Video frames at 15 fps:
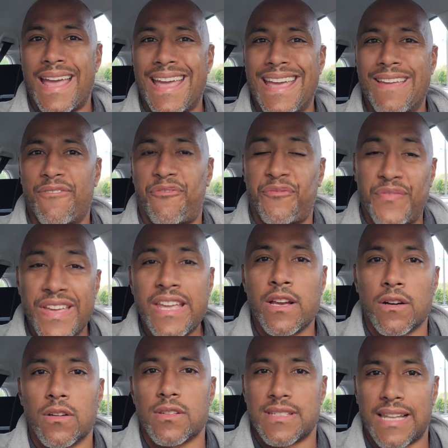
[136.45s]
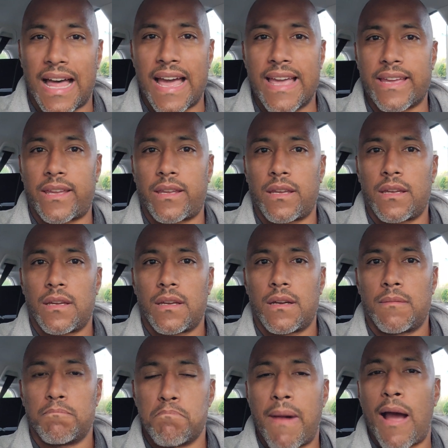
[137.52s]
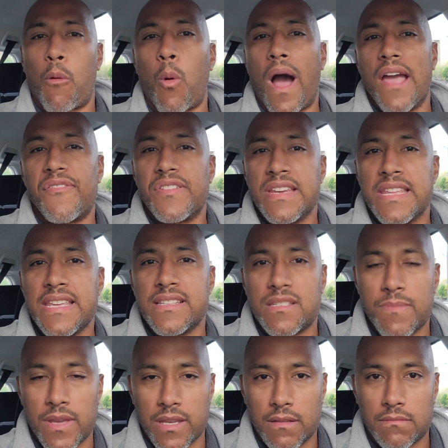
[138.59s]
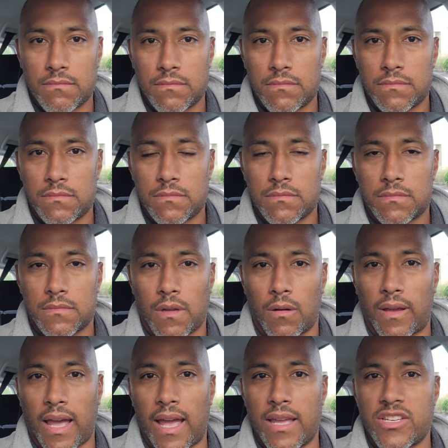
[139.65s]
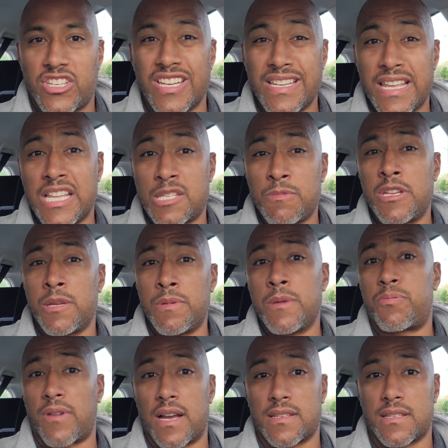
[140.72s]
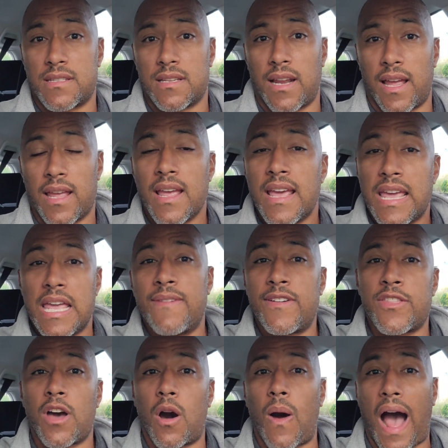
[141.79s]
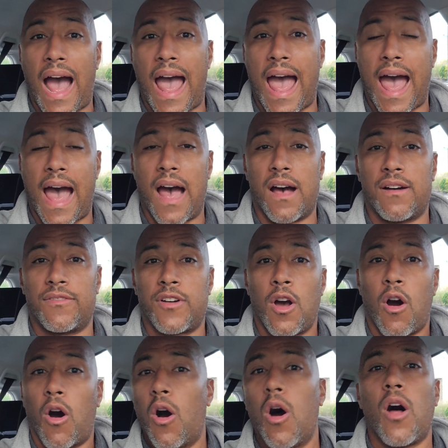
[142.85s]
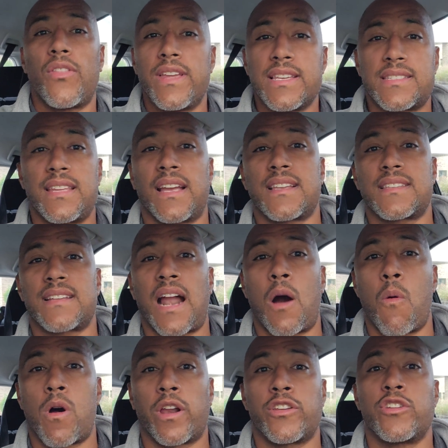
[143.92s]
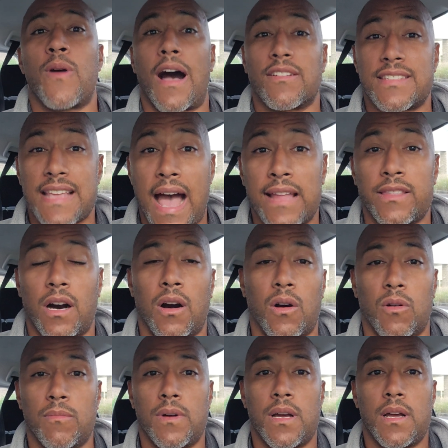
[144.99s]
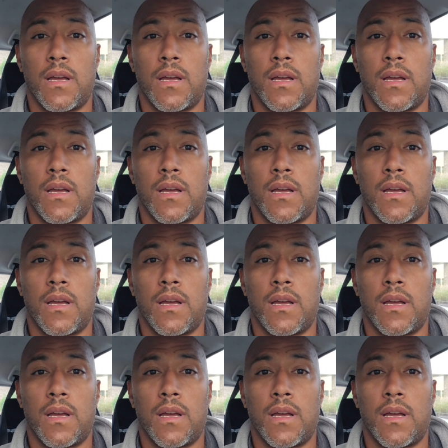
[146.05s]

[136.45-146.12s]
it feels like my wife needs me. Okay, she needs me to be present today. Even though I have all these things that I want to do outside the home,